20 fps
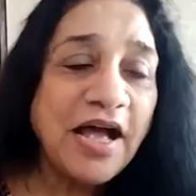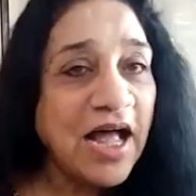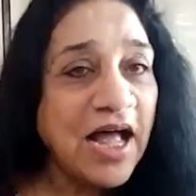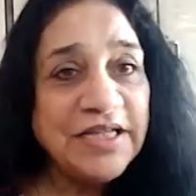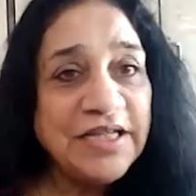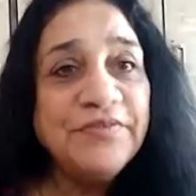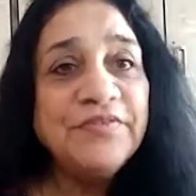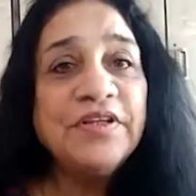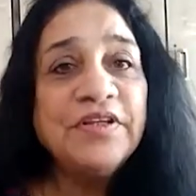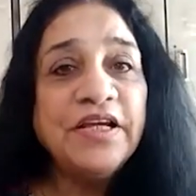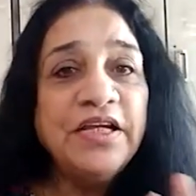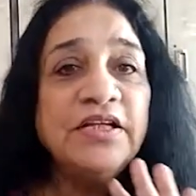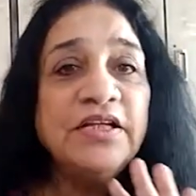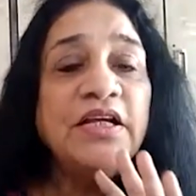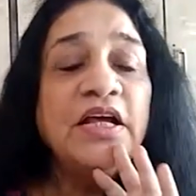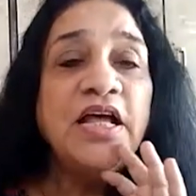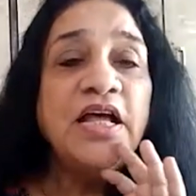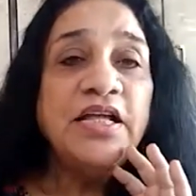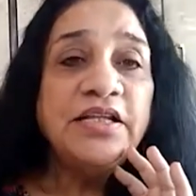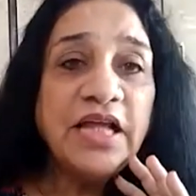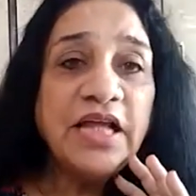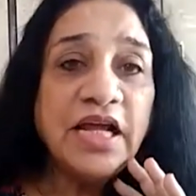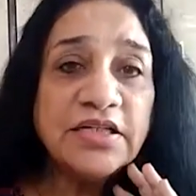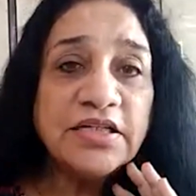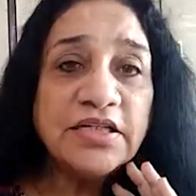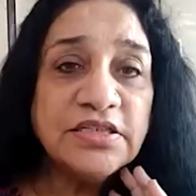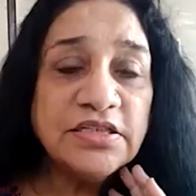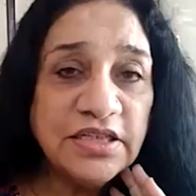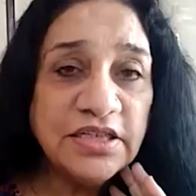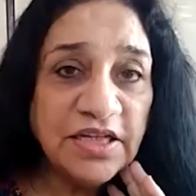I think
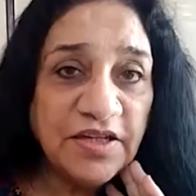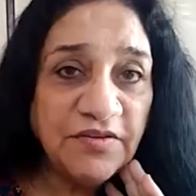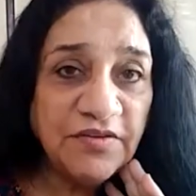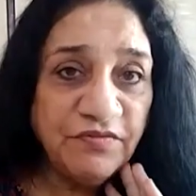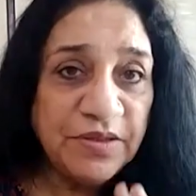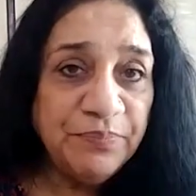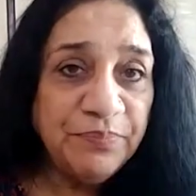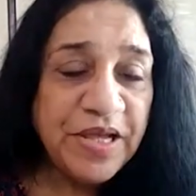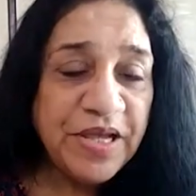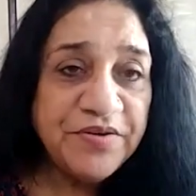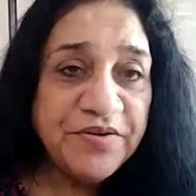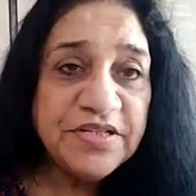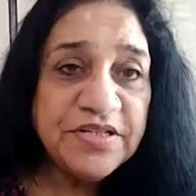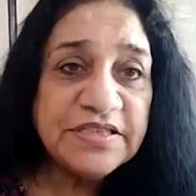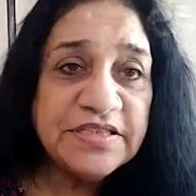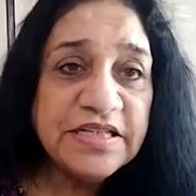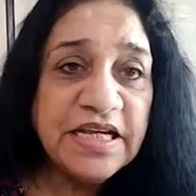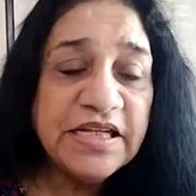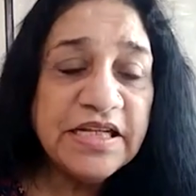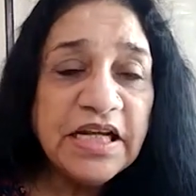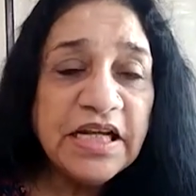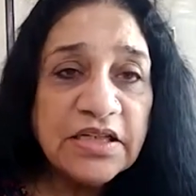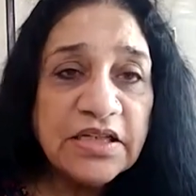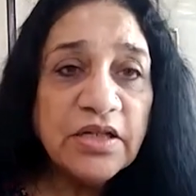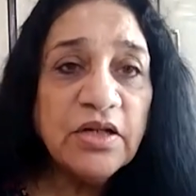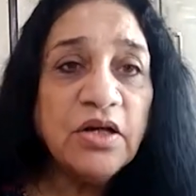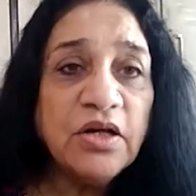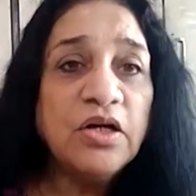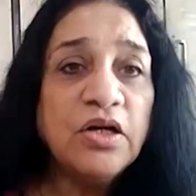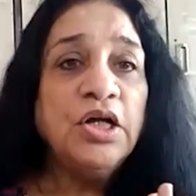that when parents say that,
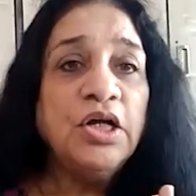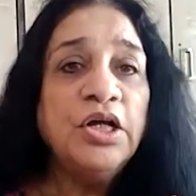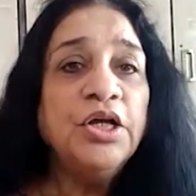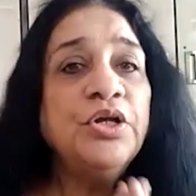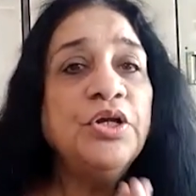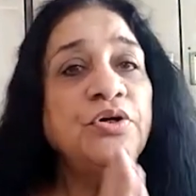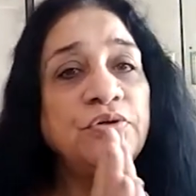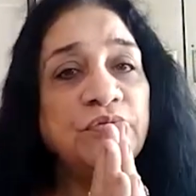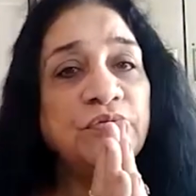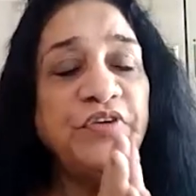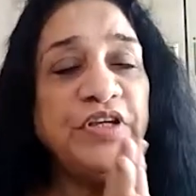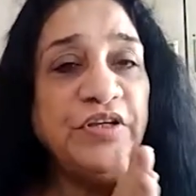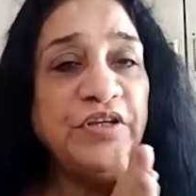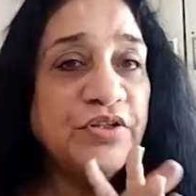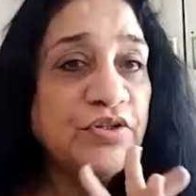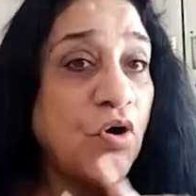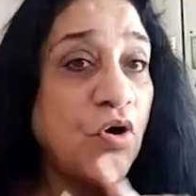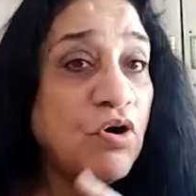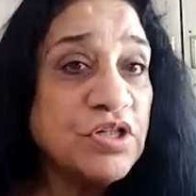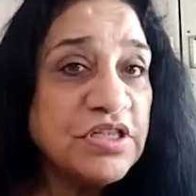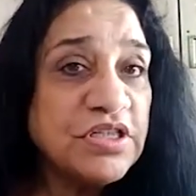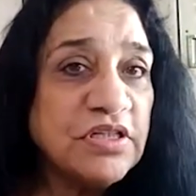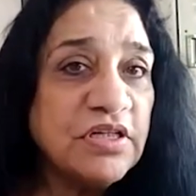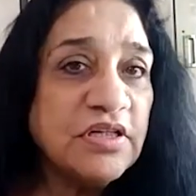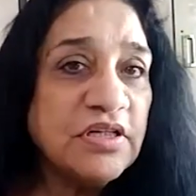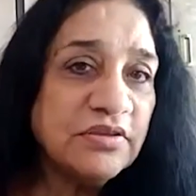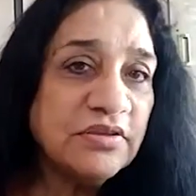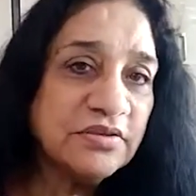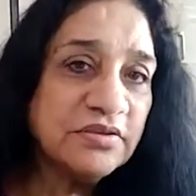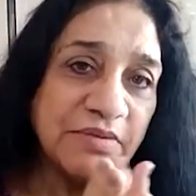you know, we talked,
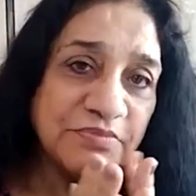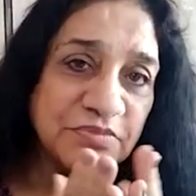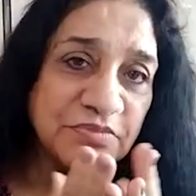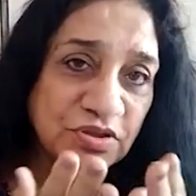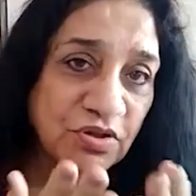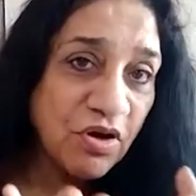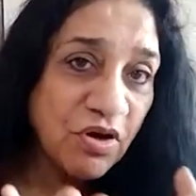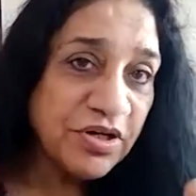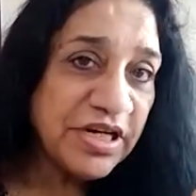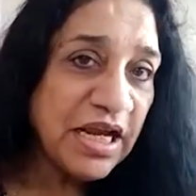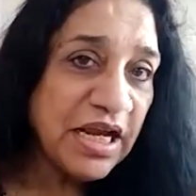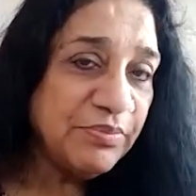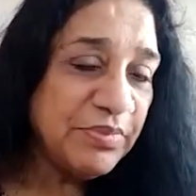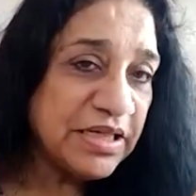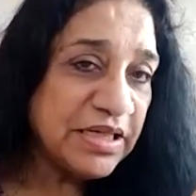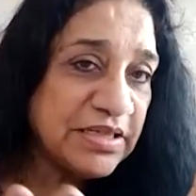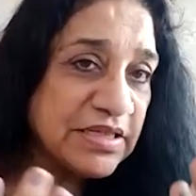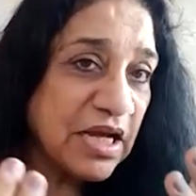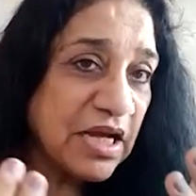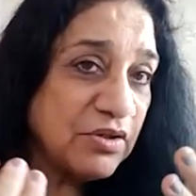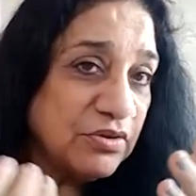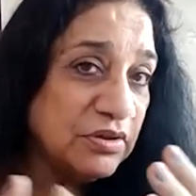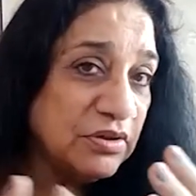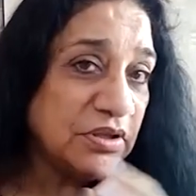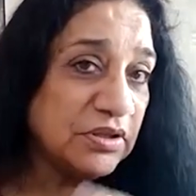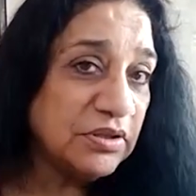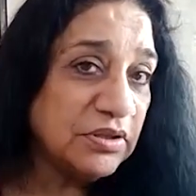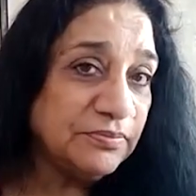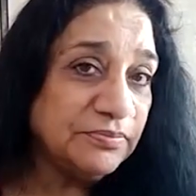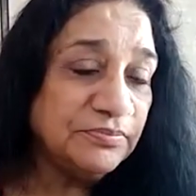I'm sorry, I may sound,
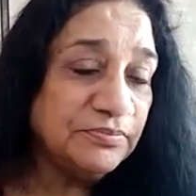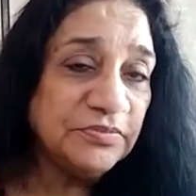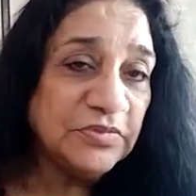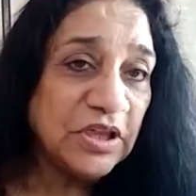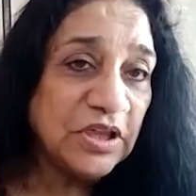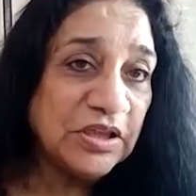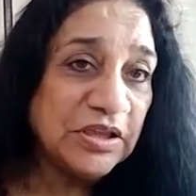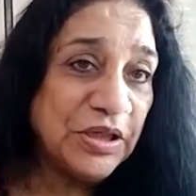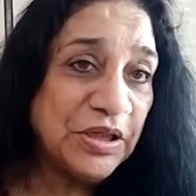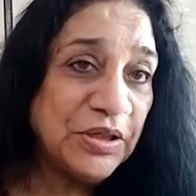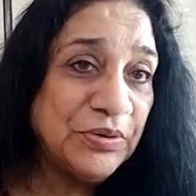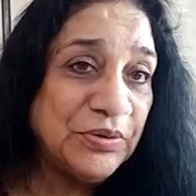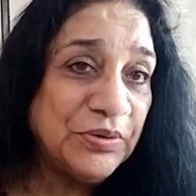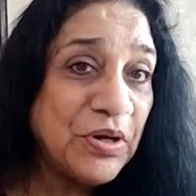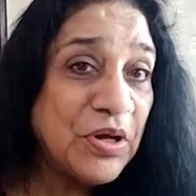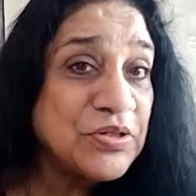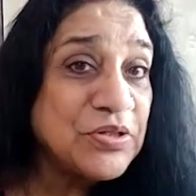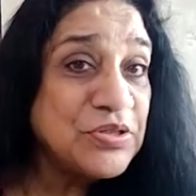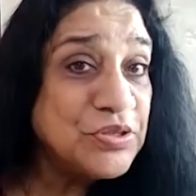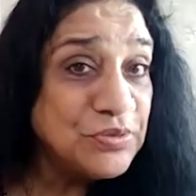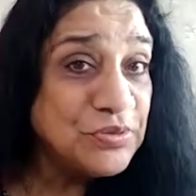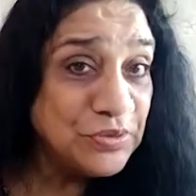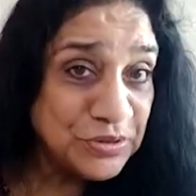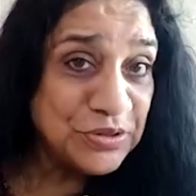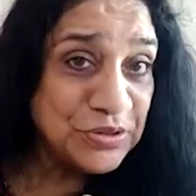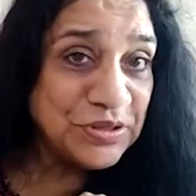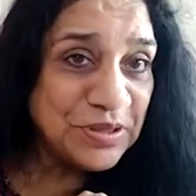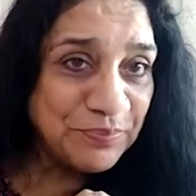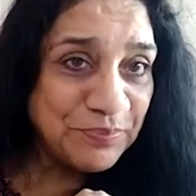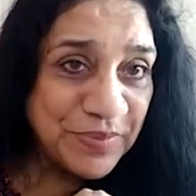you know, not too
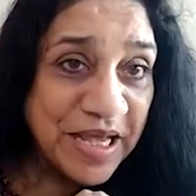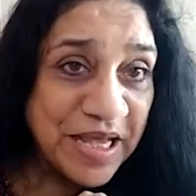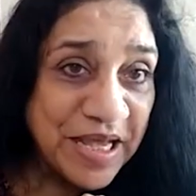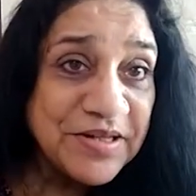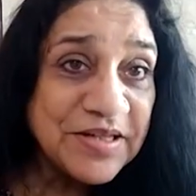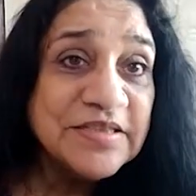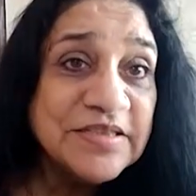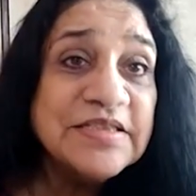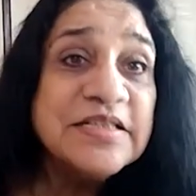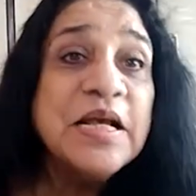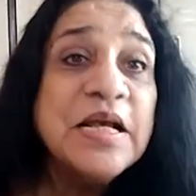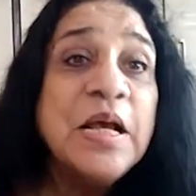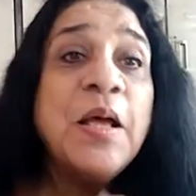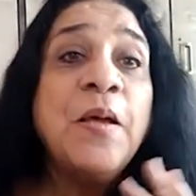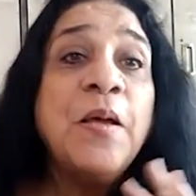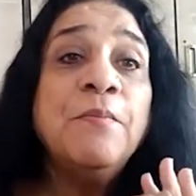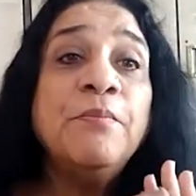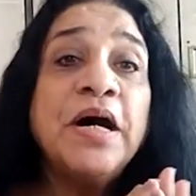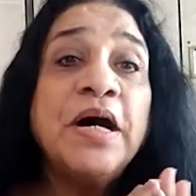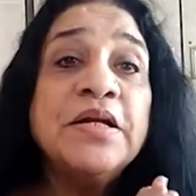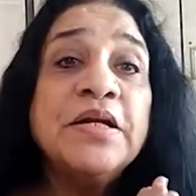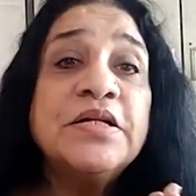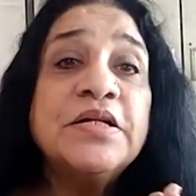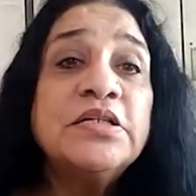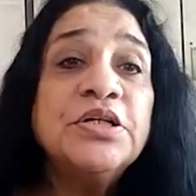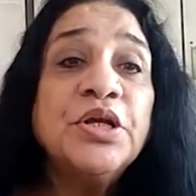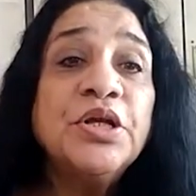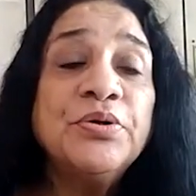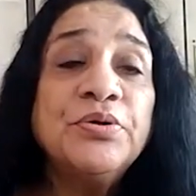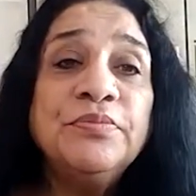good to the parents, but,
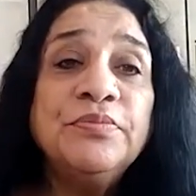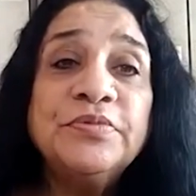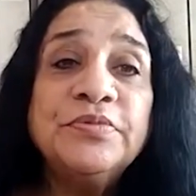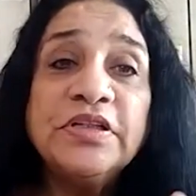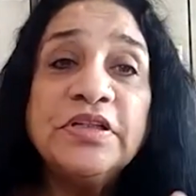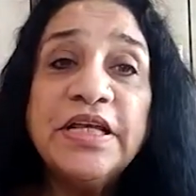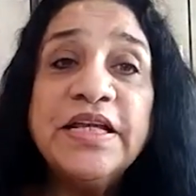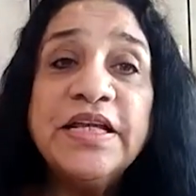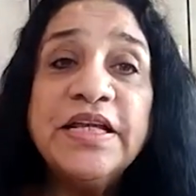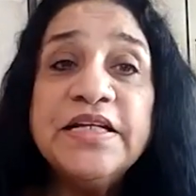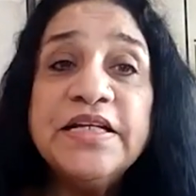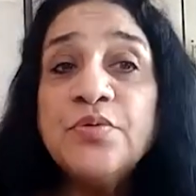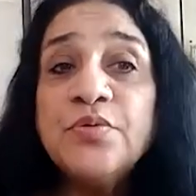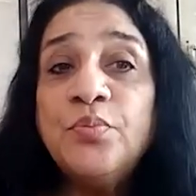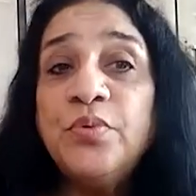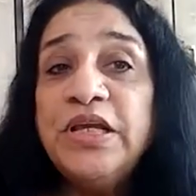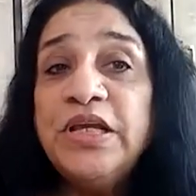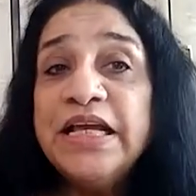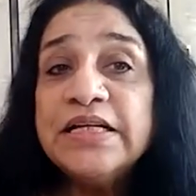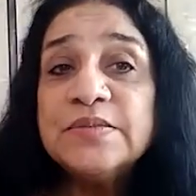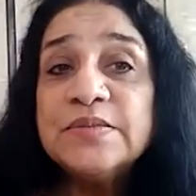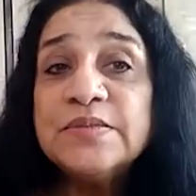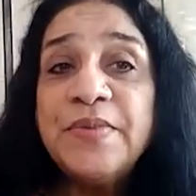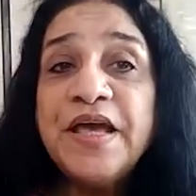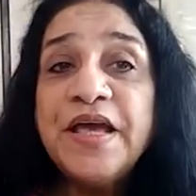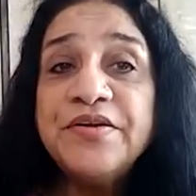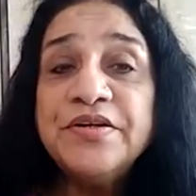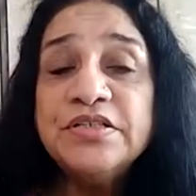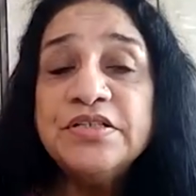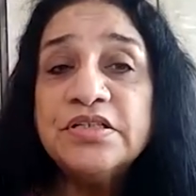you know, the thing is that we as
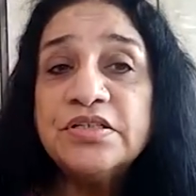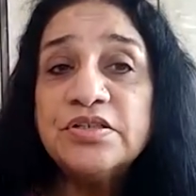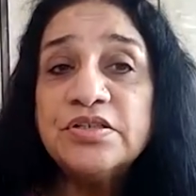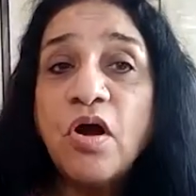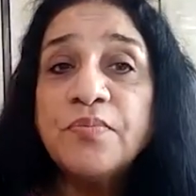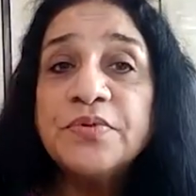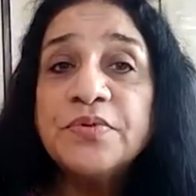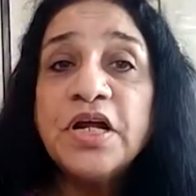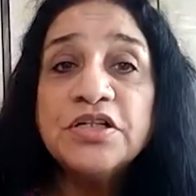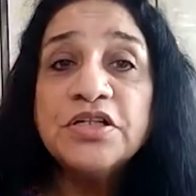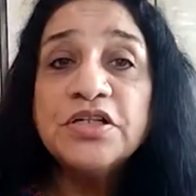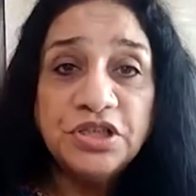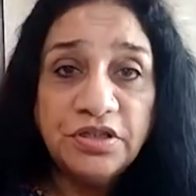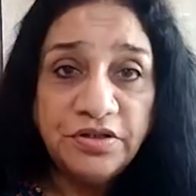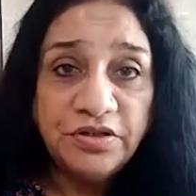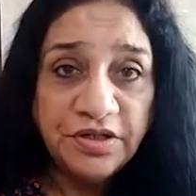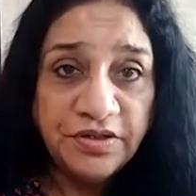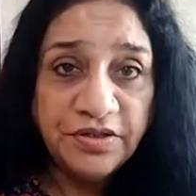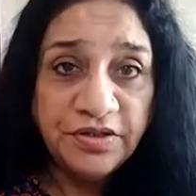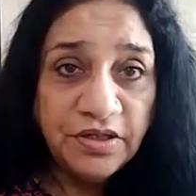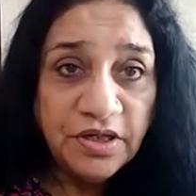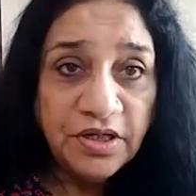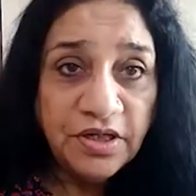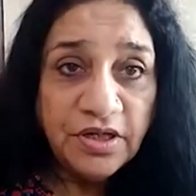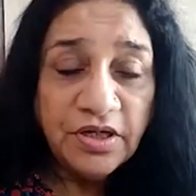parents stopped our children